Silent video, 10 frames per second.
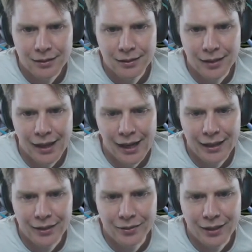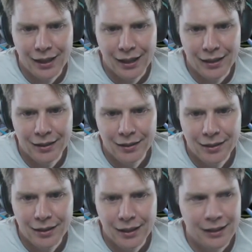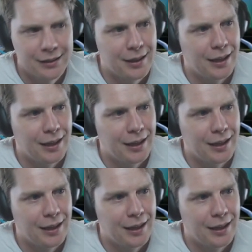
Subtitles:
Can he do it again? He